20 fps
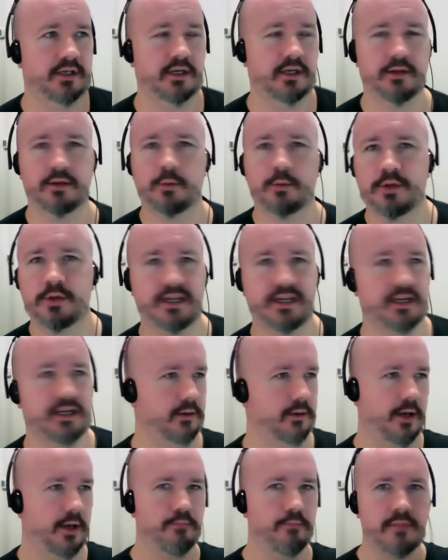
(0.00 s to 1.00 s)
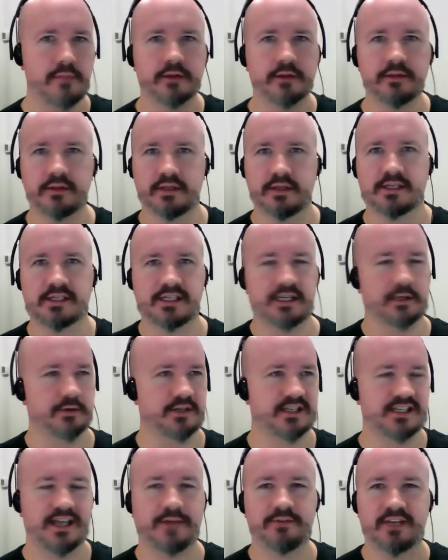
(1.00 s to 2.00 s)
That within a month, it's
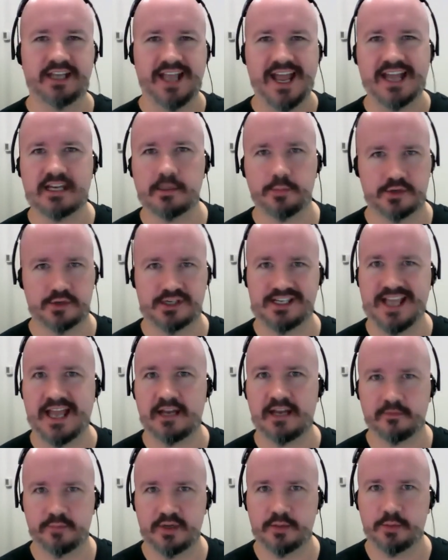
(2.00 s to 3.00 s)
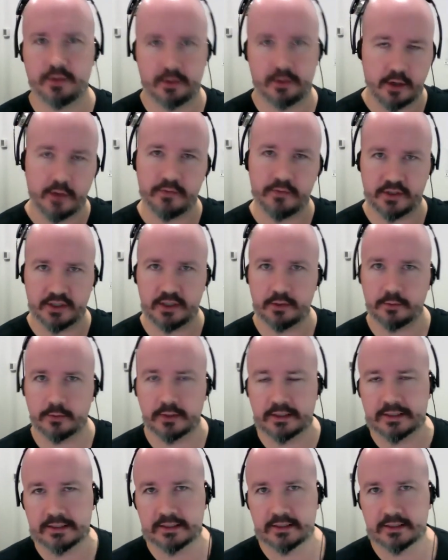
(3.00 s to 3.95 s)
70-80% of people are on the new